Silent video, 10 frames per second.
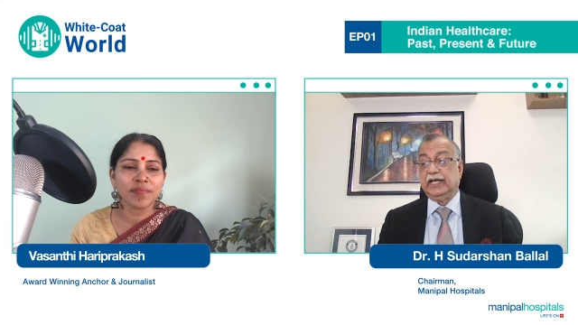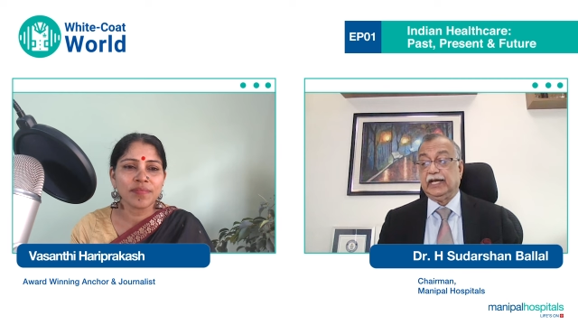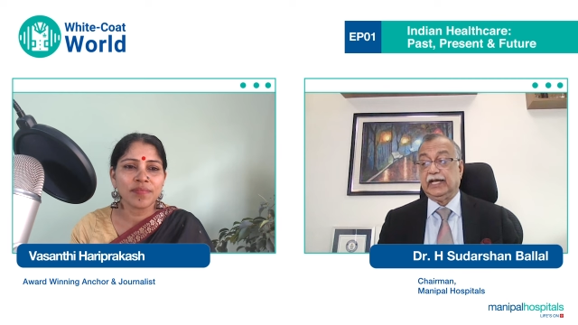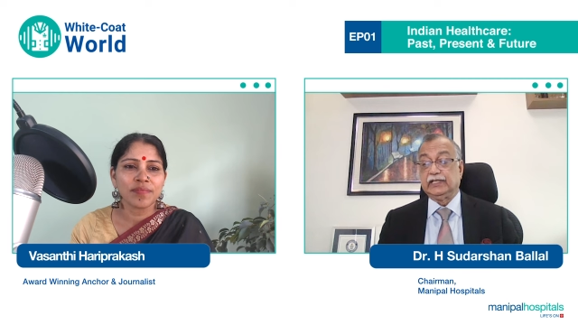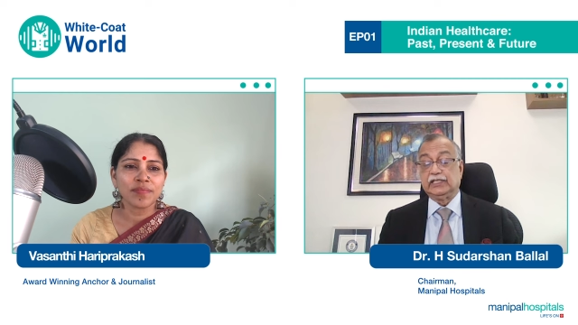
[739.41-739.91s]

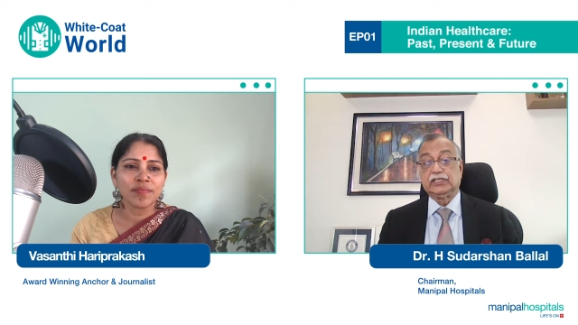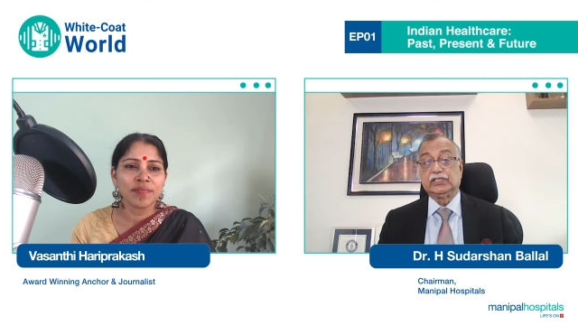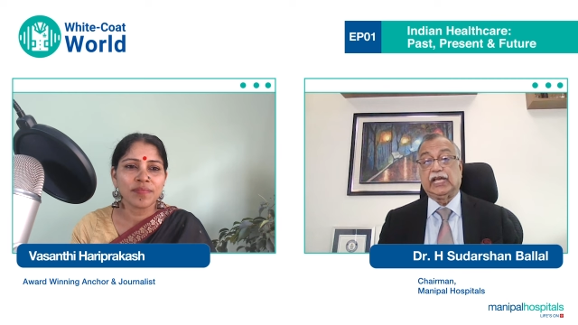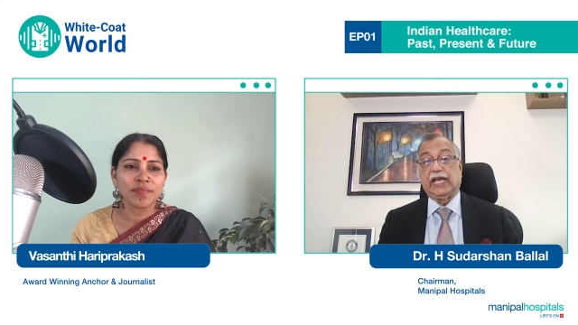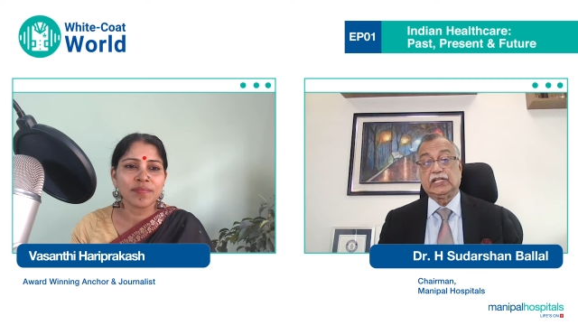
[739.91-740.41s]
Speaker 1: And
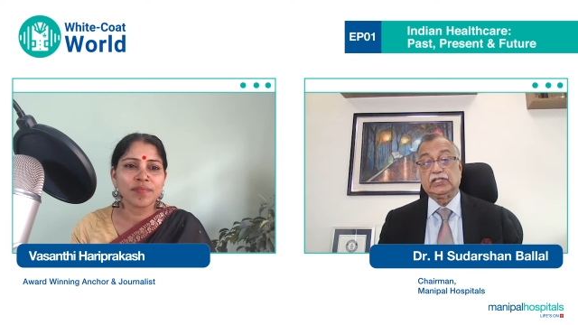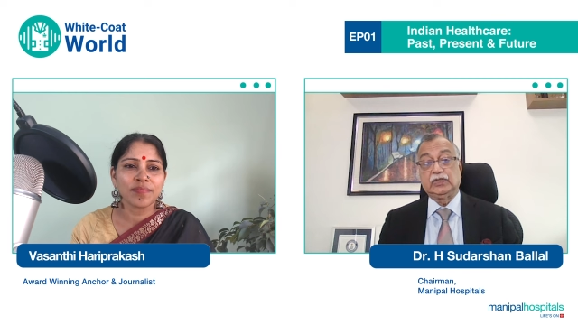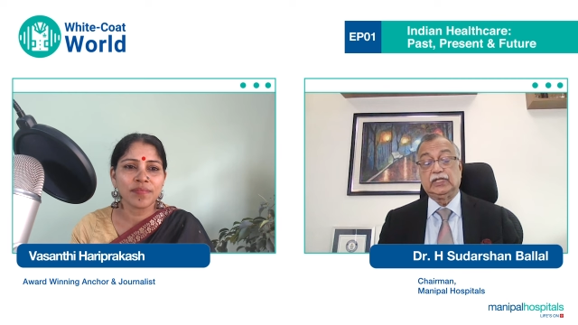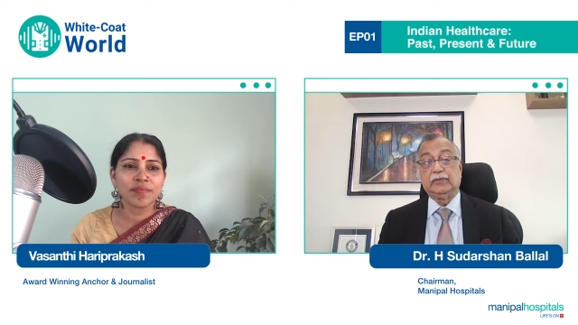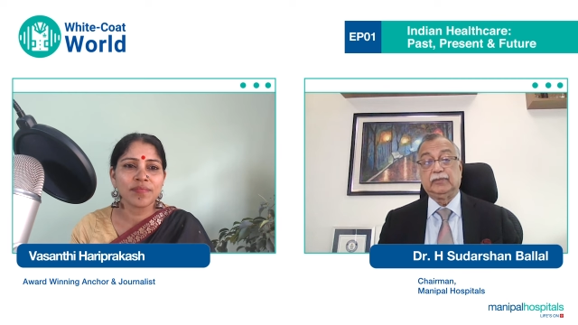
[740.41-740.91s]
this
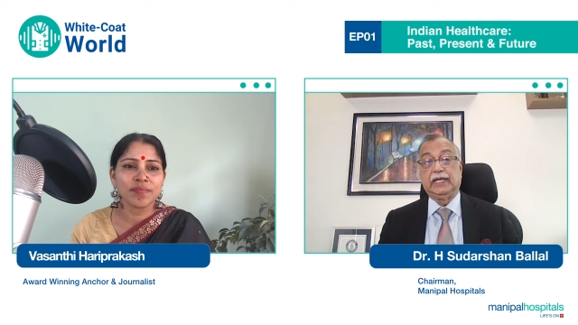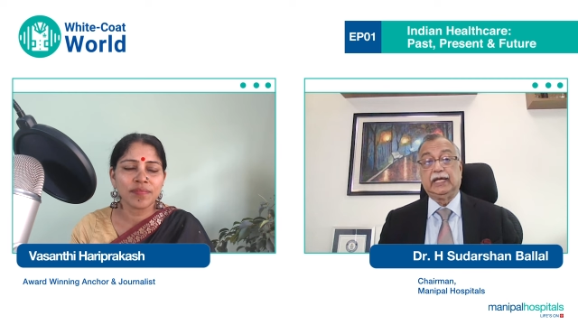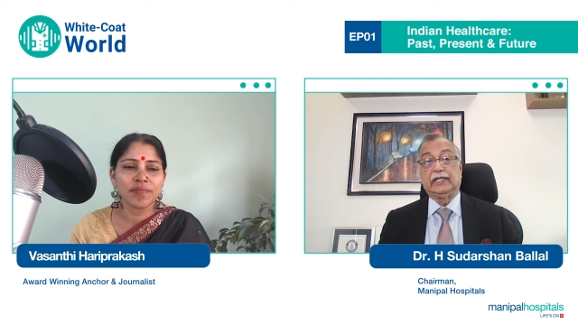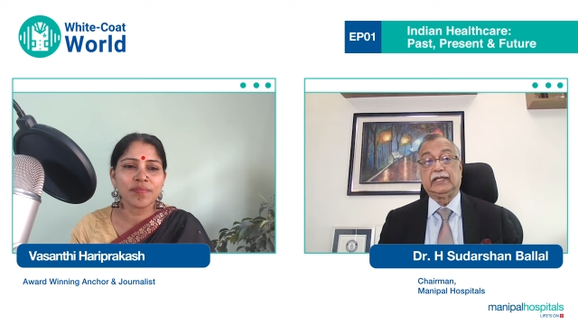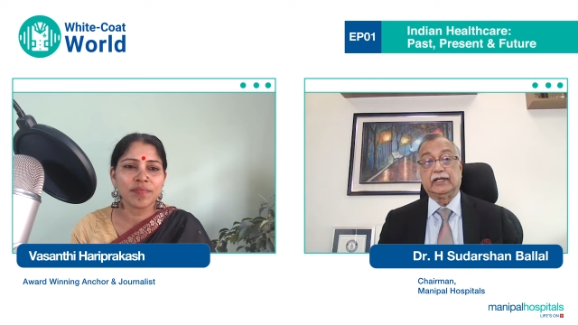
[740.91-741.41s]
actually
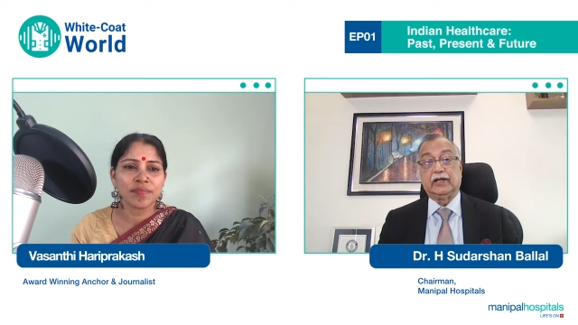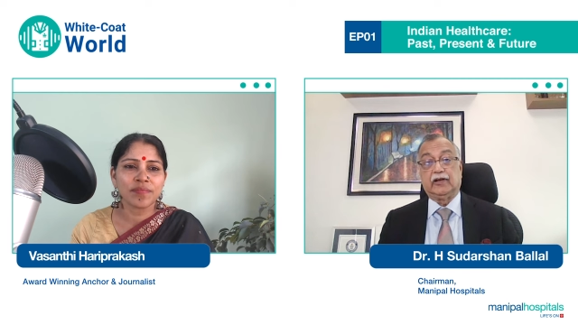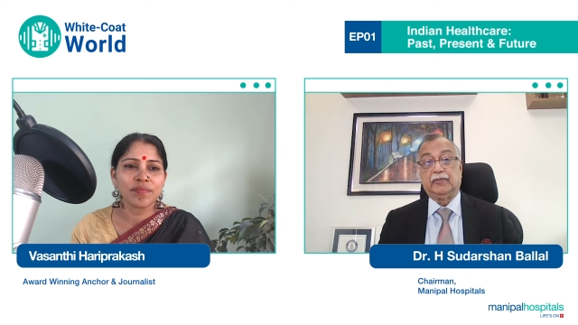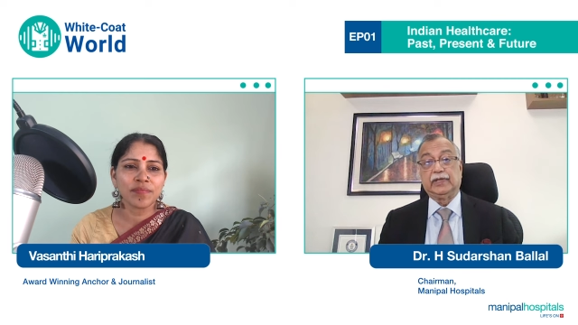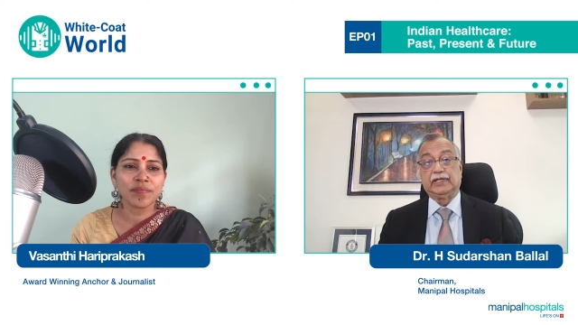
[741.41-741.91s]
made the
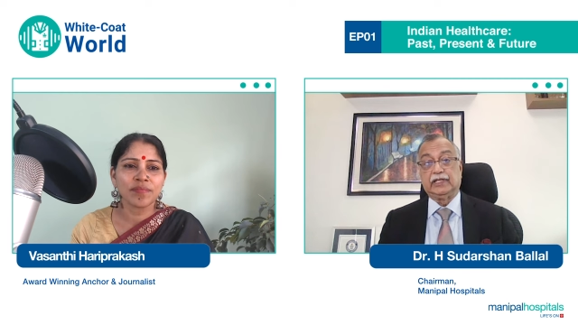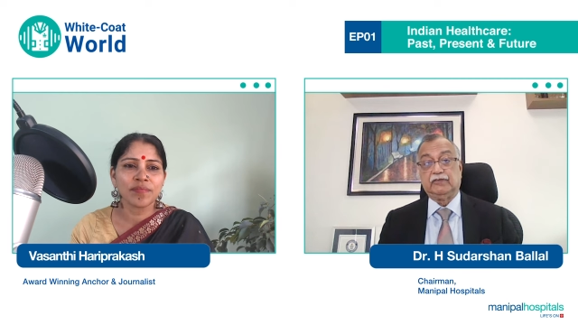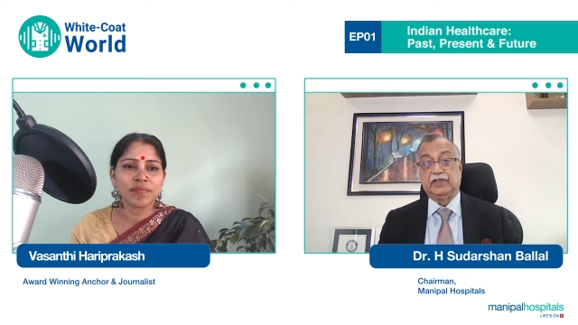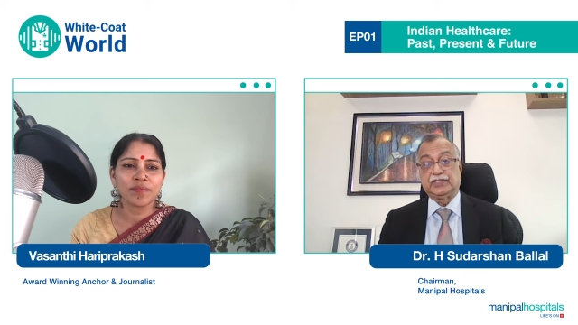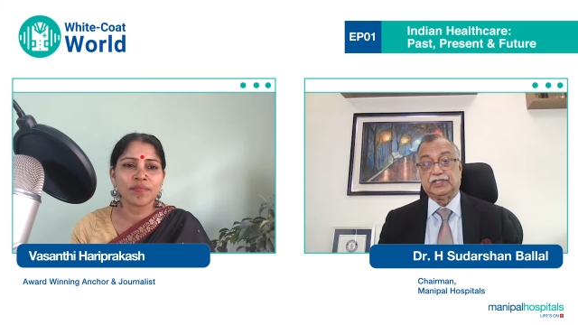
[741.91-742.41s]
government
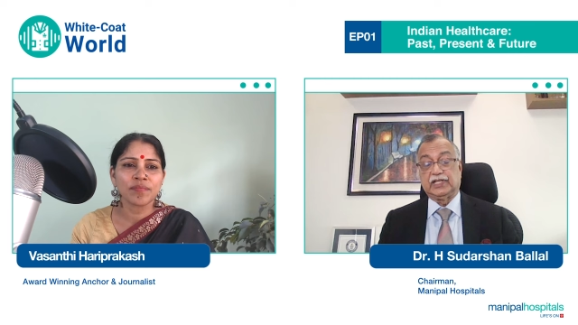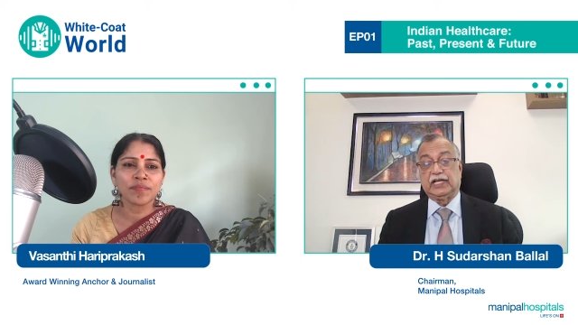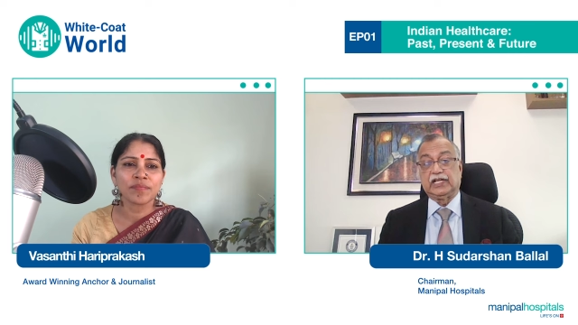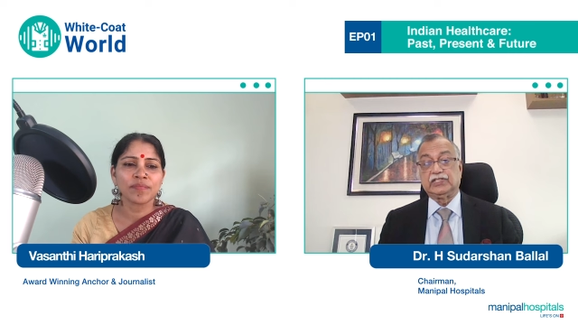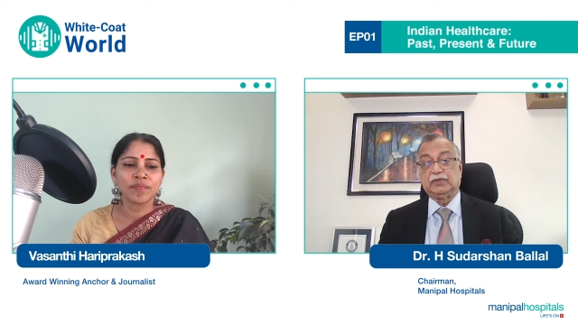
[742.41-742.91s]
invest a
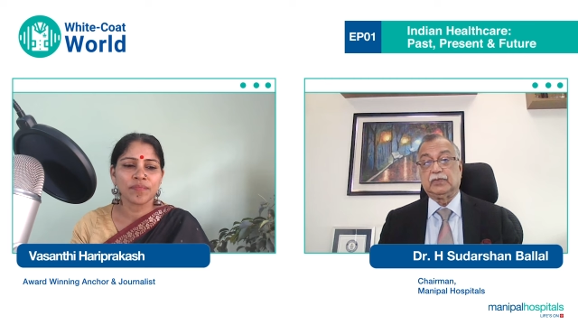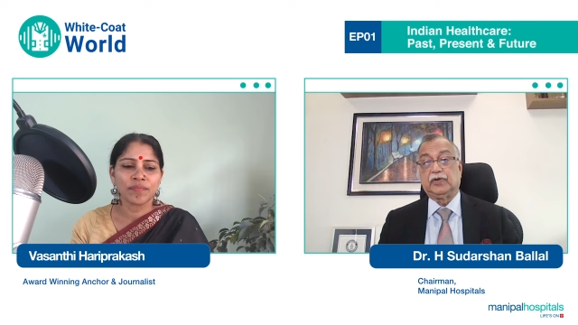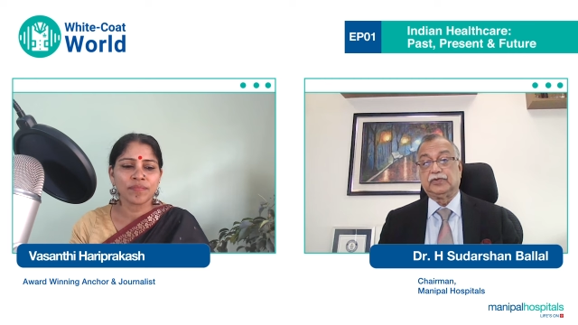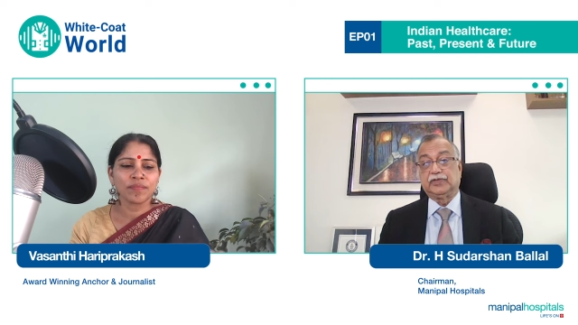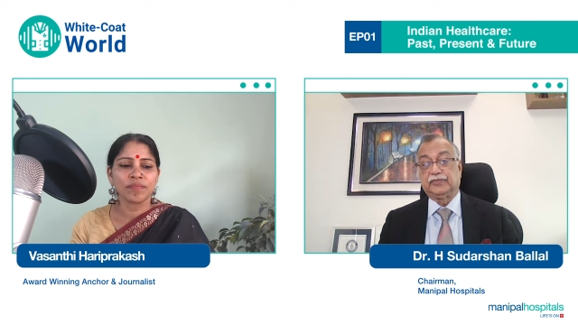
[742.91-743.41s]
large
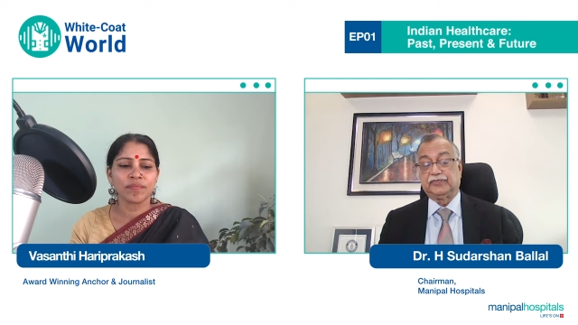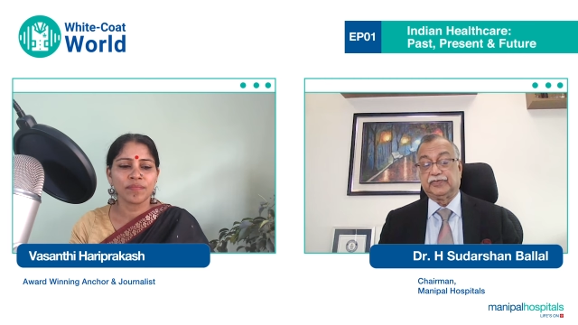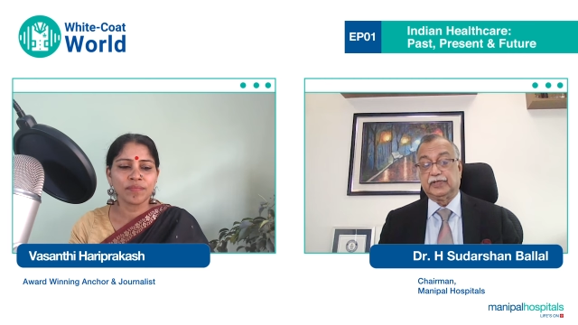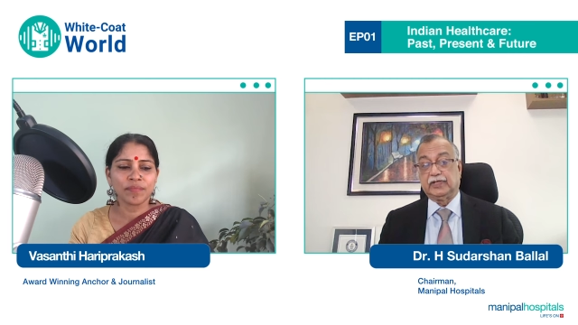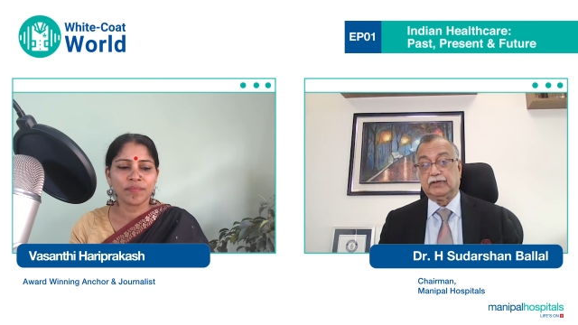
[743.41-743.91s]
amount of
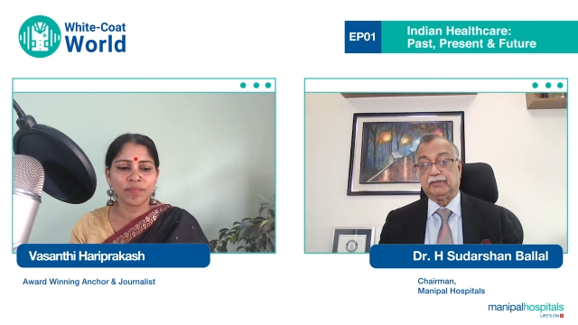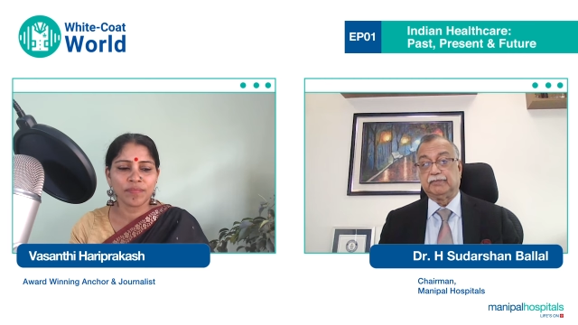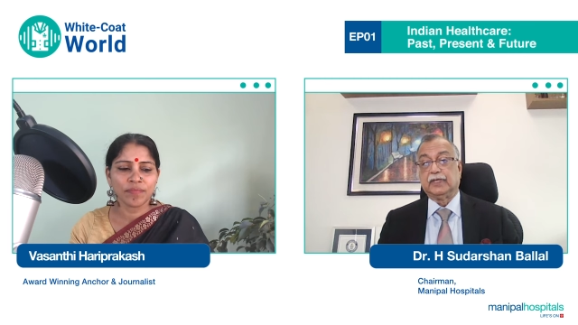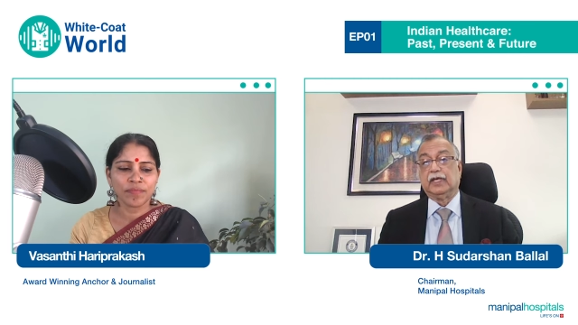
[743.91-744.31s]
uh,